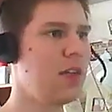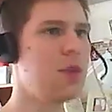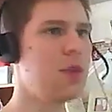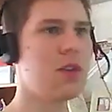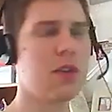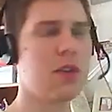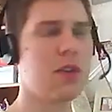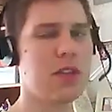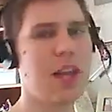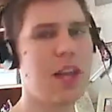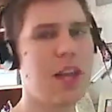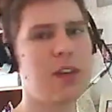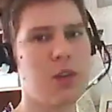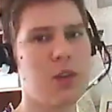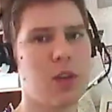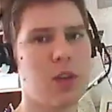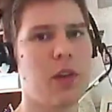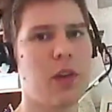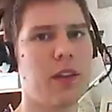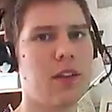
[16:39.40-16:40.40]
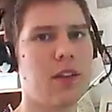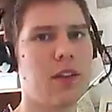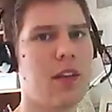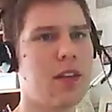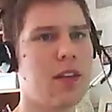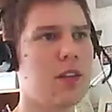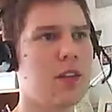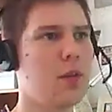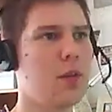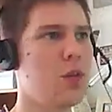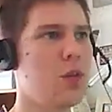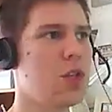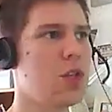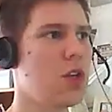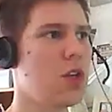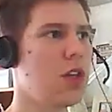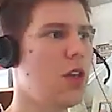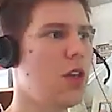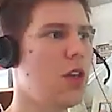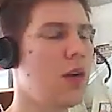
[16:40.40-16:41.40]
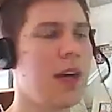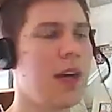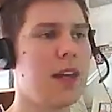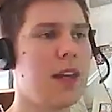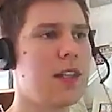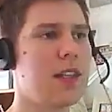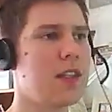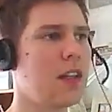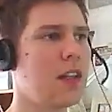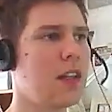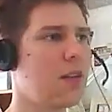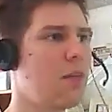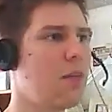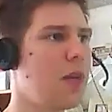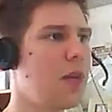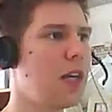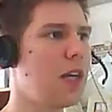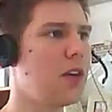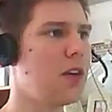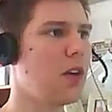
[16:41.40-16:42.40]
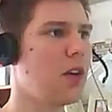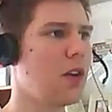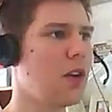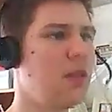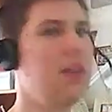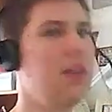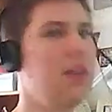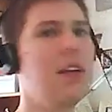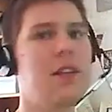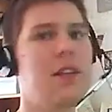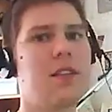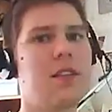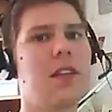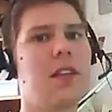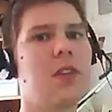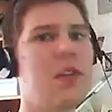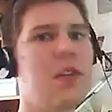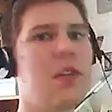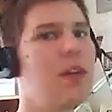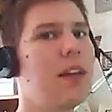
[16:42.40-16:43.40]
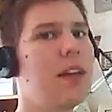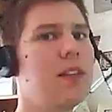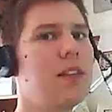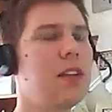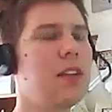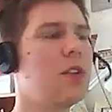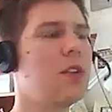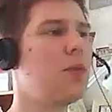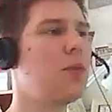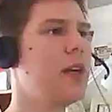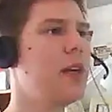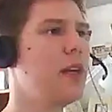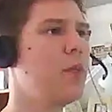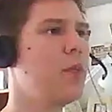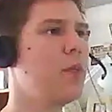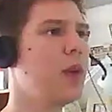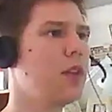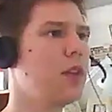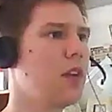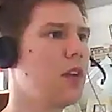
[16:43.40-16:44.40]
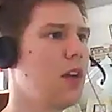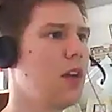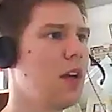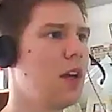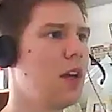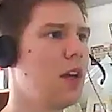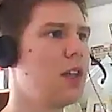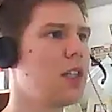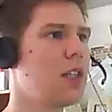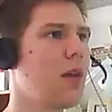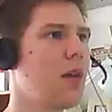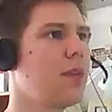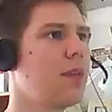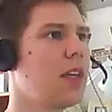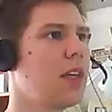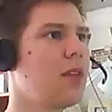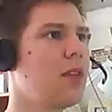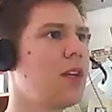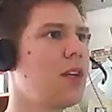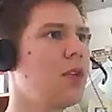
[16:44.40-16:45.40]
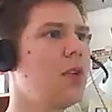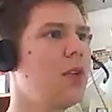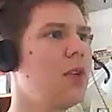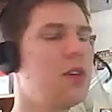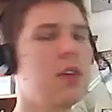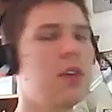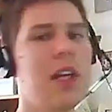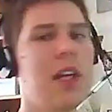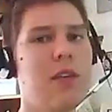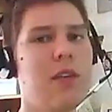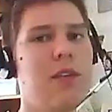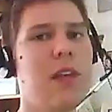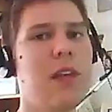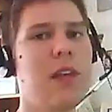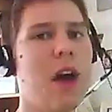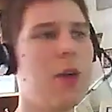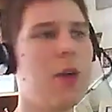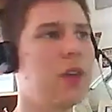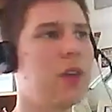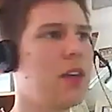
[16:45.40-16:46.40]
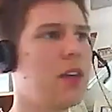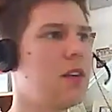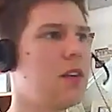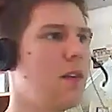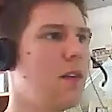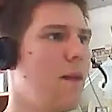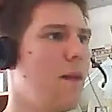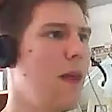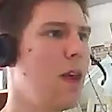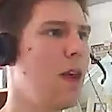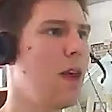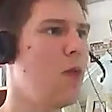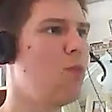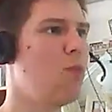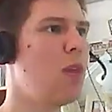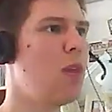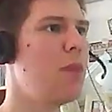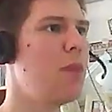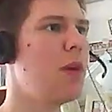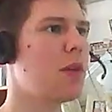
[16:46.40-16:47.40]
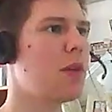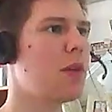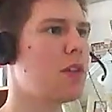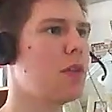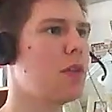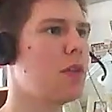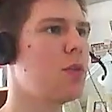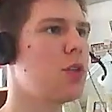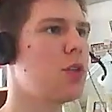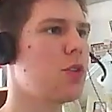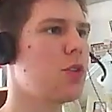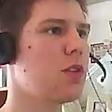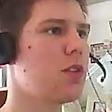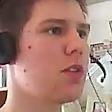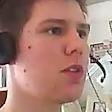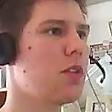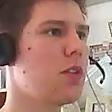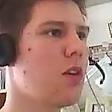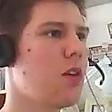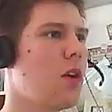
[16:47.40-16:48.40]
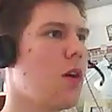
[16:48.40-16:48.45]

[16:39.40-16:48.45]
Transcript: we use a central log analytics solution. Again, it's not a big uh, deal. It's not reinventing the wheel, but it's something we couldn't live without. And maybe our solutions